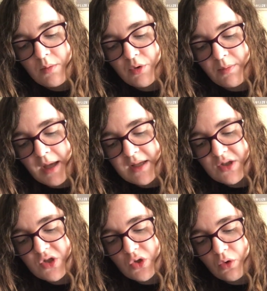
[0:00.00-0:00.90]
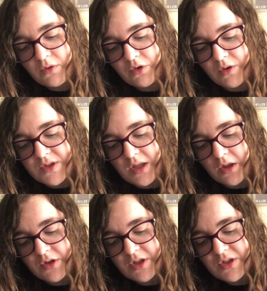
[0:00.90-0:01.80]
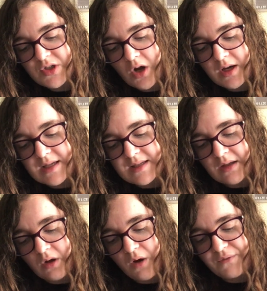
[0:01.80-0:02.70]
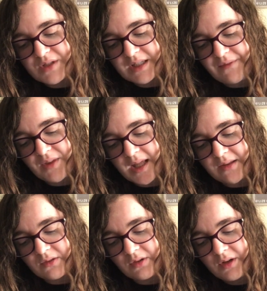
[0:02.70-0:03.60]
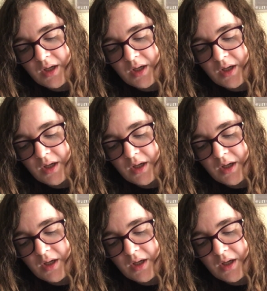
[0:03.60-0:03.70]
Prepare to soar across the London skies and off to Neverland.